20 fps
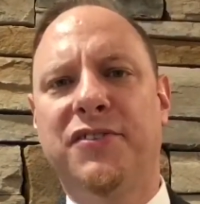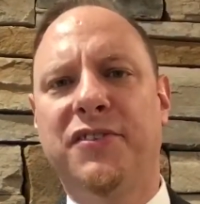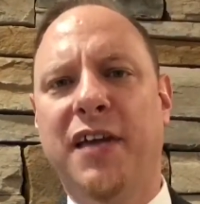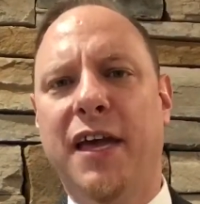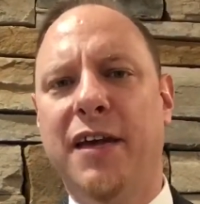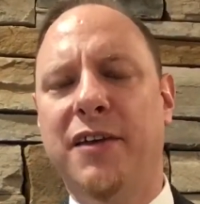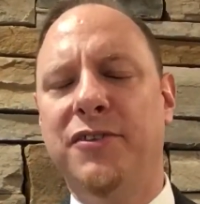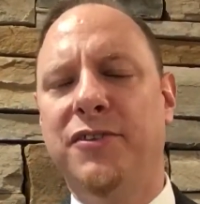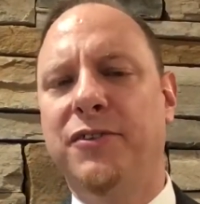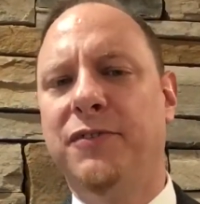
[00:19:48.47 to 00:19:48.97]

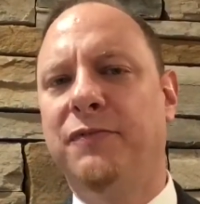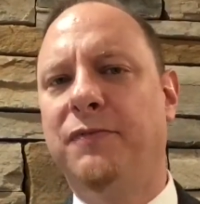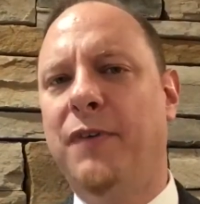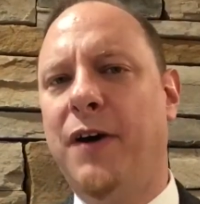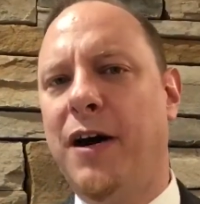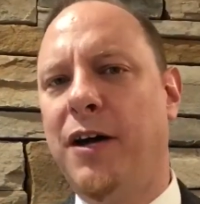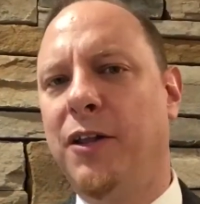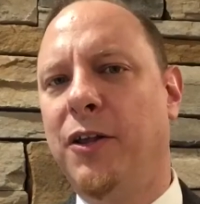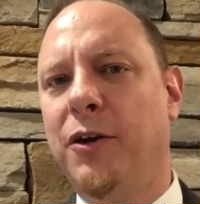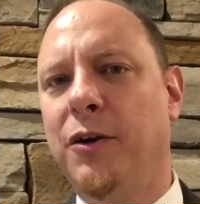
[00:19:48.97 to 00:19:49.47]
tend to
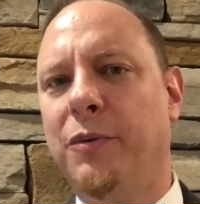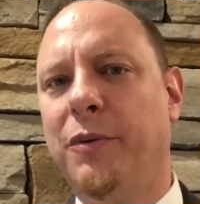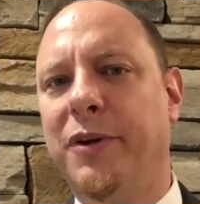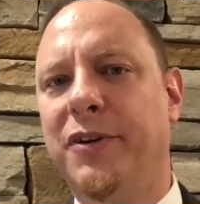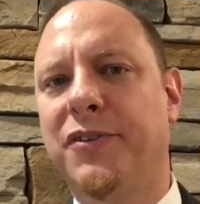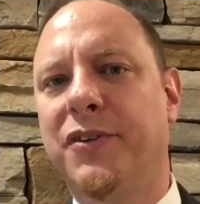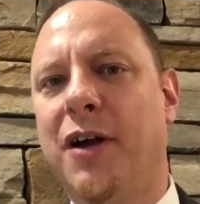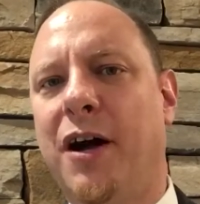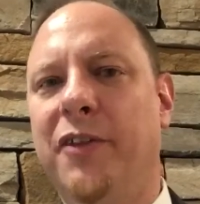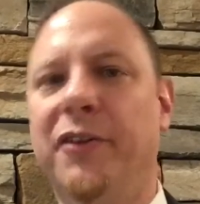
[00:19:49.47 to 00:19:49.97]
follow what
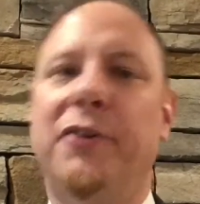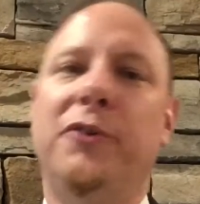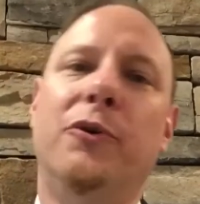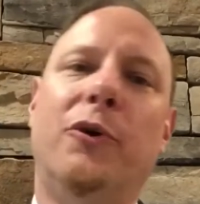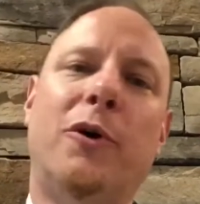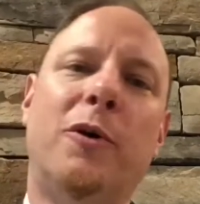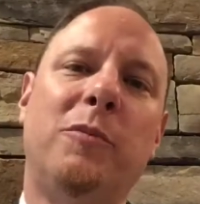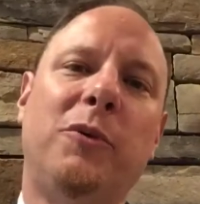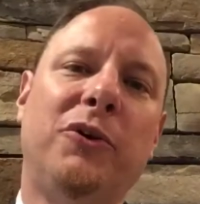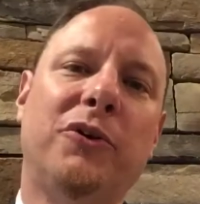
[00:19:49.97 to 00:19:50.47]
is called a
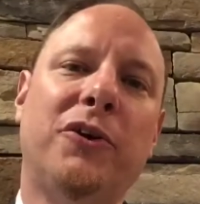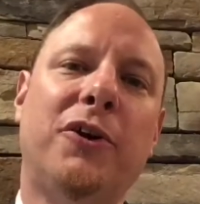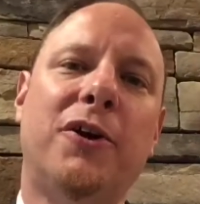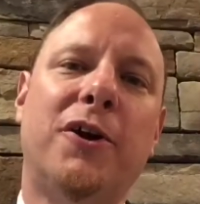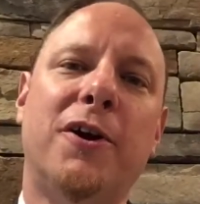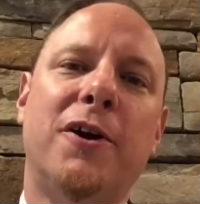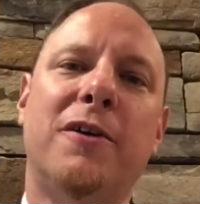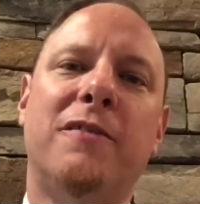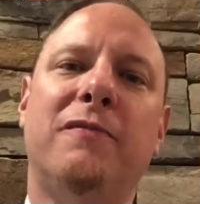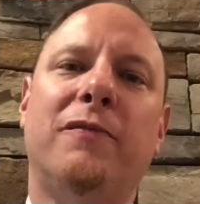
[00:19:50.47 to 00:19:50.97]
normal
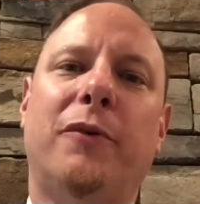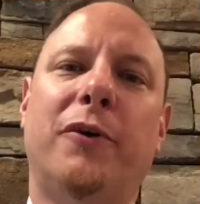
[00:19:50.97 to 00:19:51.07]
curve,